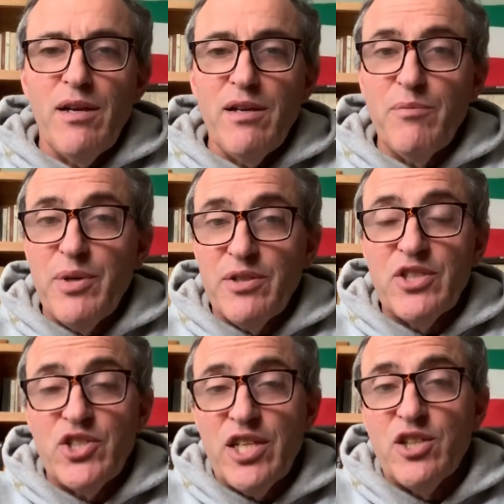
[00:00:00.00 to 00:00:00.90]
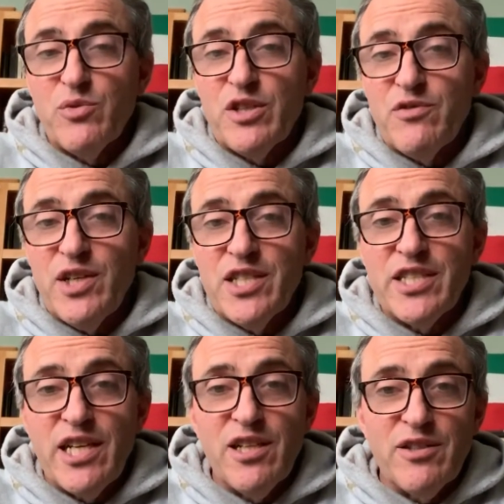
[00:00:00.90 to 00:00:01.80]
Apparently Chandler would advise
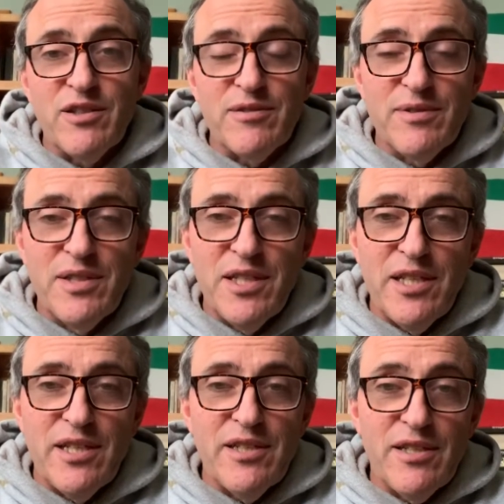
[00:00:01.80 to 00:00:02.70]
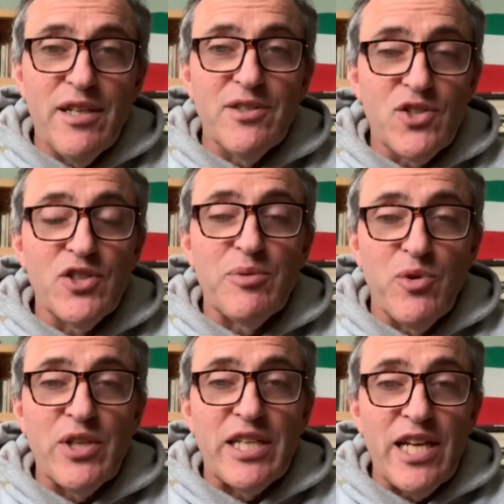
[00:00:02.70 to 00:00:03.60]
Gallagher, and on Sunday
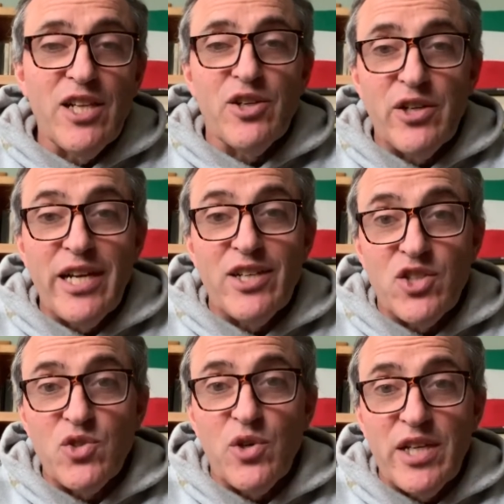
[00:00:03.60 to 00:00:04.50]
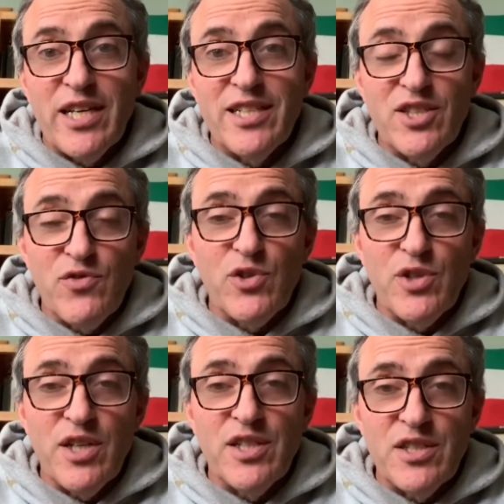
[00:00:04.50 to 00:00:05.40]
morning Gallagher had a sore head and his fur
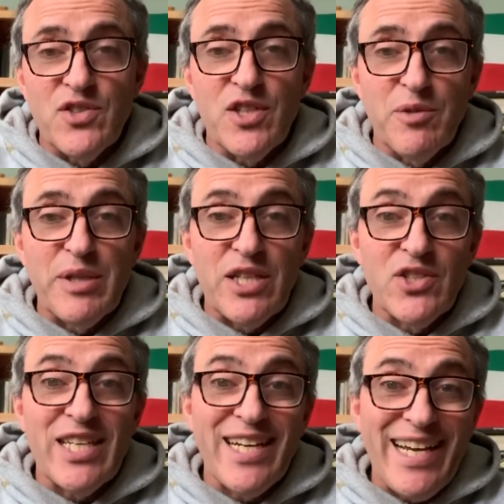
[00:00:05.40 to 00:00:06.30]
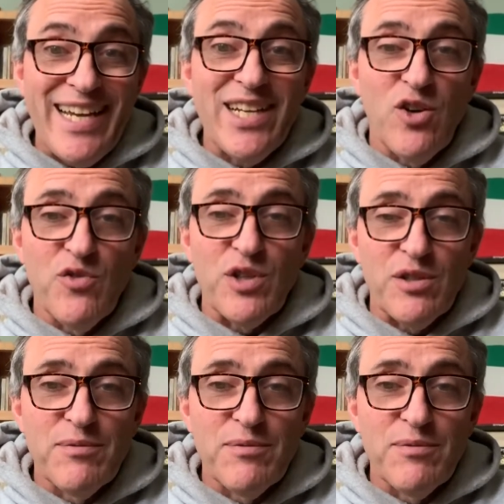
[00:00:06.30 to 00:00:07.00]
on his tongue because he had a hangover.